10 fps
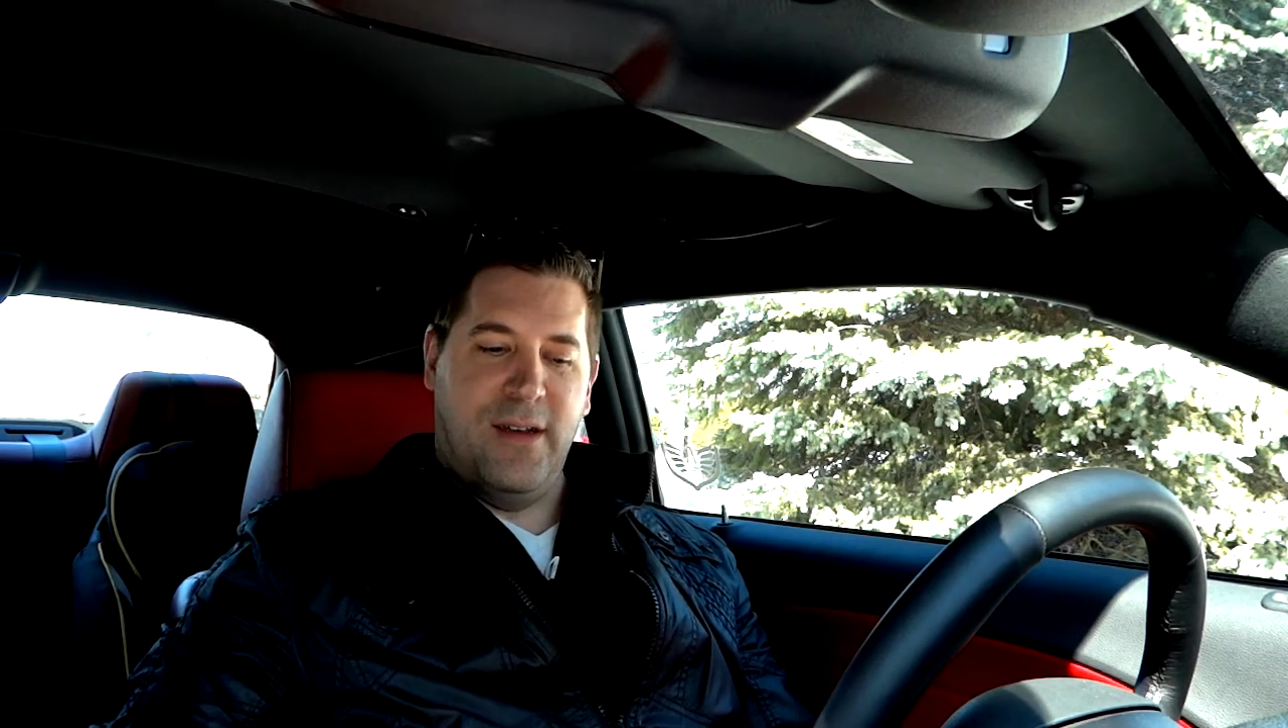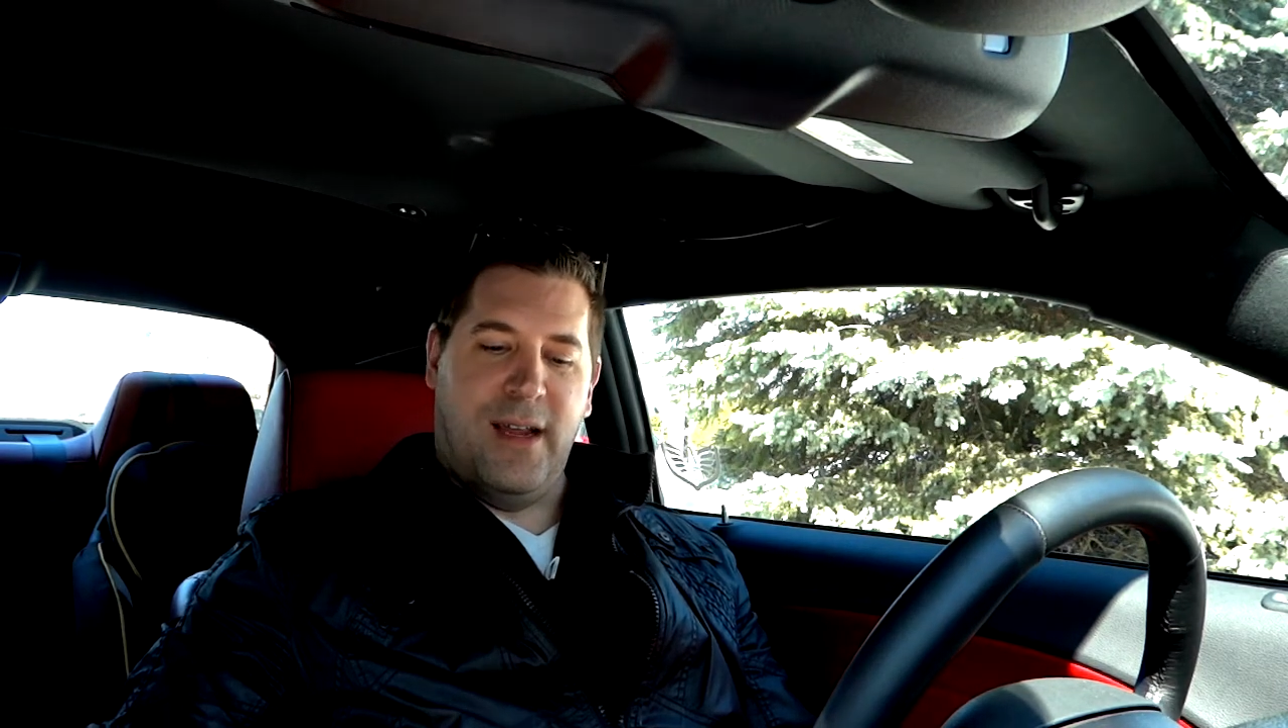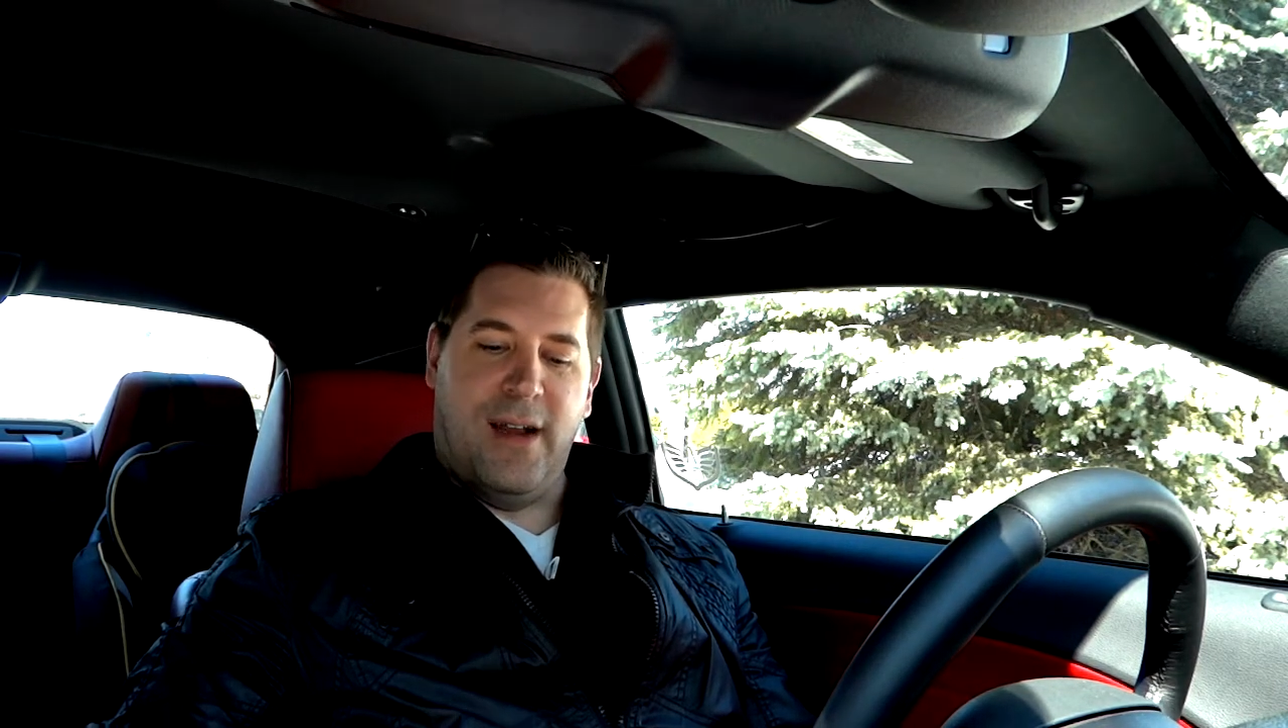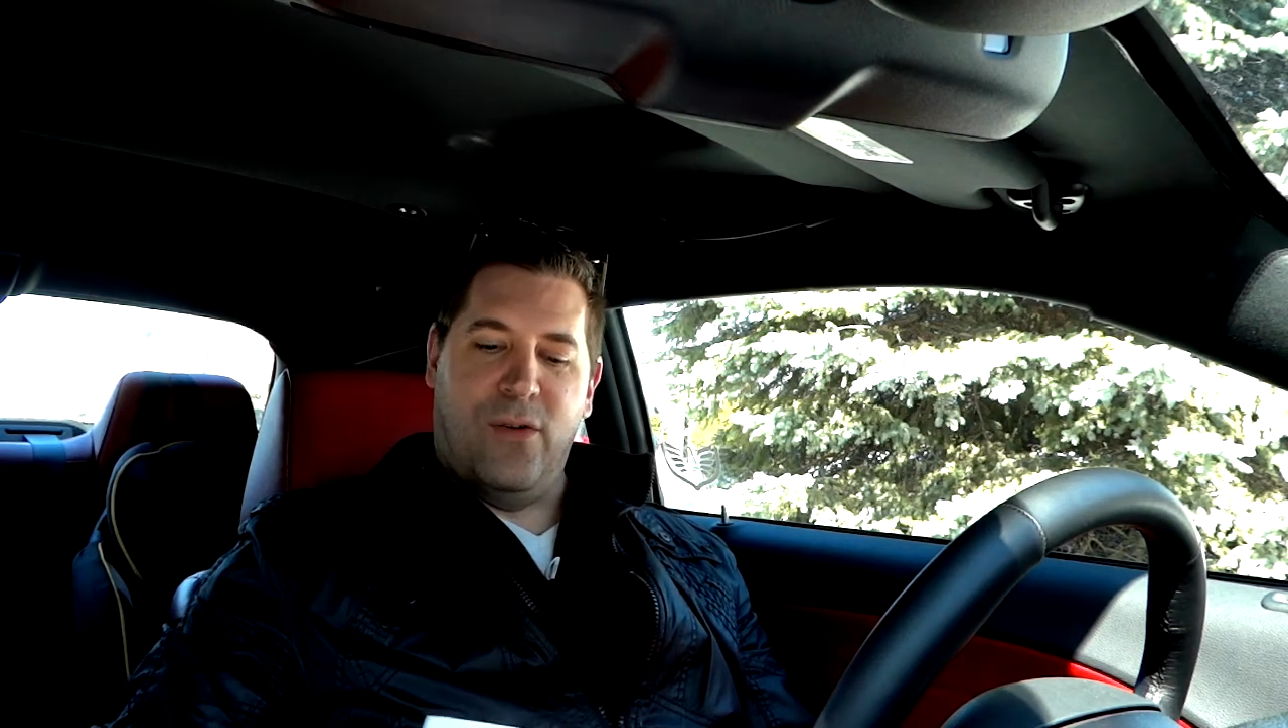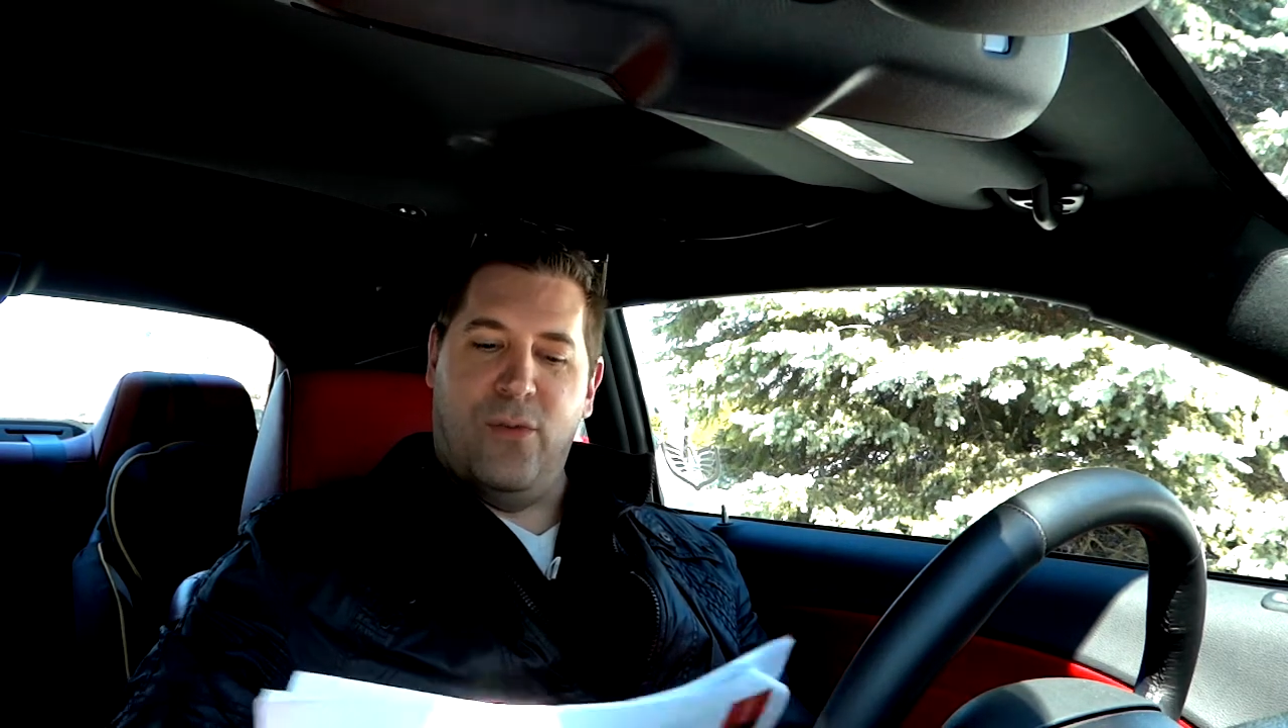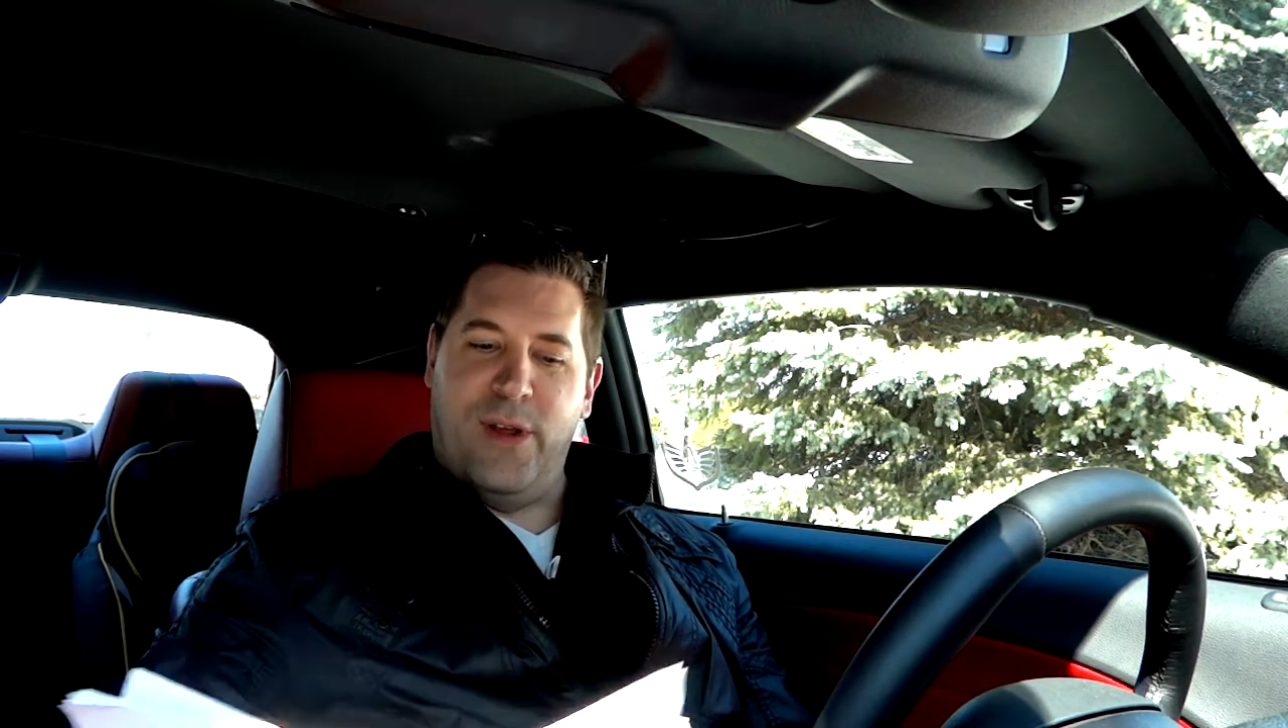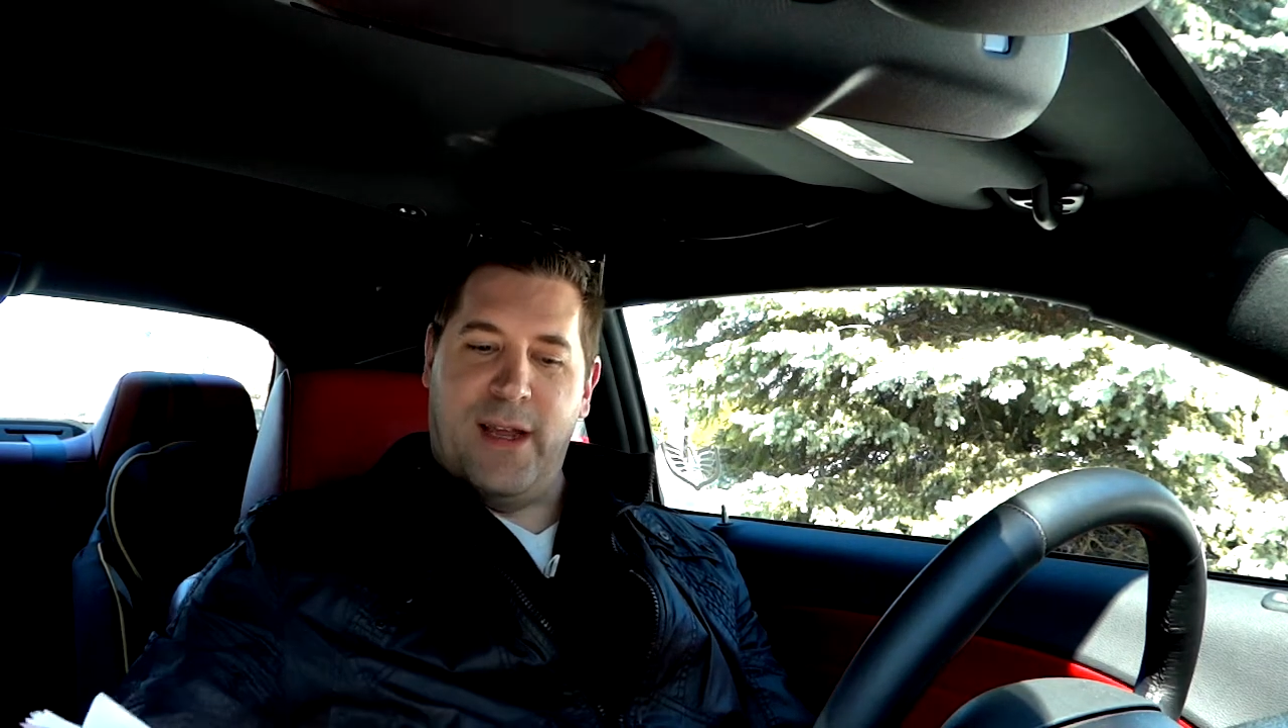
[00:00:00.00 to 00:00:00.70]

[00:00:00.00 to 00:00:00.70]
get home,